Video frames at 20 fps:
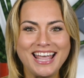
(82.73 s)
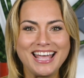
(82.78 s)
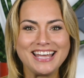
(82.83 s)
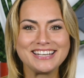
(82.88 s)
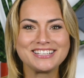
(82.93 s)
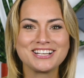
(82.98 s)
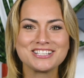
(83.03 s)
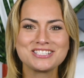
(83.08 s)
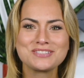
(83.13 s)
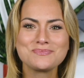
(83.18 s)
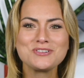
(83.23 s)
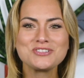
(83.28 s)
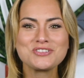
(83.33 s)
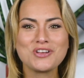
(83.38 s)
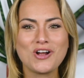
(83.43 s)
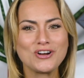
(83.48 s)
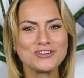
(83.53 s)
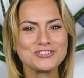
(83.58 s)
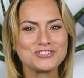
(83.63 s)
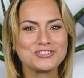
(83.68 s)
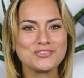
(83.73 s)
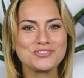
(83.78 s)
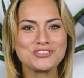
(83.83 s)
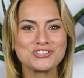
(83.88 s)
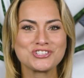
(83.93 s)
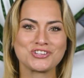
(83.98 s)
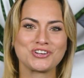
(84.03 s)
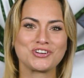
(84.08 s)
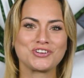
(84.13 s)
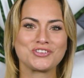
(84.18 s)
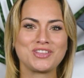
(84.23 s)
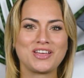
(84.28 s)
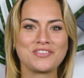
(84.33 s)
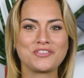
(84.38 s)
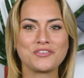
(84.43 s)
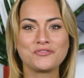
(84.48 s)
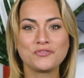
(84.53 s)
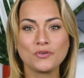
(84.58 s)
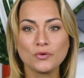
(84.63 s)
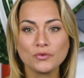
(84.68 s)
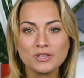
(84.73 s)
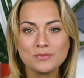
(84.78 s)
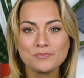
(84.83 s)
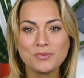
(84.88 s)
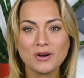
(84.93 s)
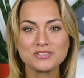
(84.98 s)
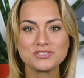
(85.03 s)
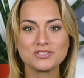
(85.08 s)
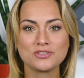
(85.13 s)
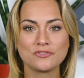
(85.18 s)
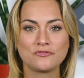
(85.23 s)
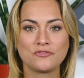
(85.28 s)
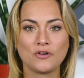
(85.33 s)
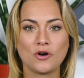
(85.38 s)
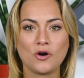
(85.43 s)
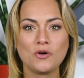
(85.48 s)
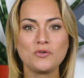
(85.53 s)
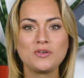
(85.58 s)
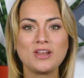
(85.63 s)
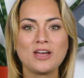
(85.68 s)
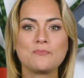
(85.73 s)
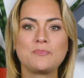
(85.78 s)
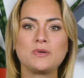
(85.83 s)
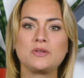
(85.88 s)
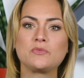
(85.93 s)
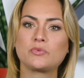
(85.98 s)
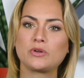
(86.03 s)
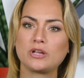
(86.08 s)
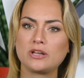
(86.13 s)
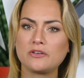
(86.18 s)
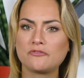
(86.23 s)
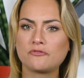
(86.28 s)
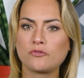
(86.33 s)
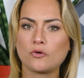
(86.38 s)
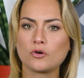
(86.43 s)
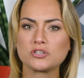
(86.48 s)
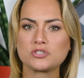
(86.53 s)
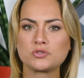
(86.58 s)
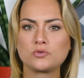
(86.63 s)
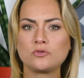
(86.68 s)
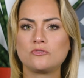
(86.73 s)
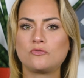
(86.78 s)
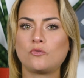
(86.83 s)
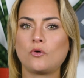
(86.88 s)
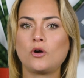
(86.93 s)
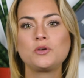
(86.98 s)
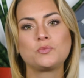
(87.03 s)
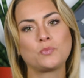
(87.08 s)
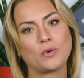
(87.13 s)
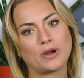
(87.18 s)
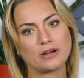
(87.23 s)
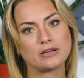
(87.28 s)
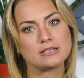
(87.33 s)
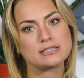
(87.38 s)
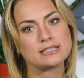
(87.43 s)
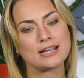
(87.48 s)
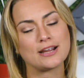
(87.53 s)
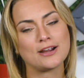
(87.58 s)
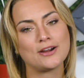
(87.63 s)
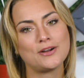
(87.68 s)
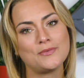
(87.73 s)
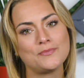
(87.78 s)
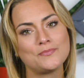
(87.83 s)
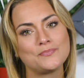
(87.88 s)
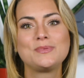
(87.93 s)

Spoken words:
and customers aren't so sure that the folding parts of the phone have been reinforced to avoid wear and tear.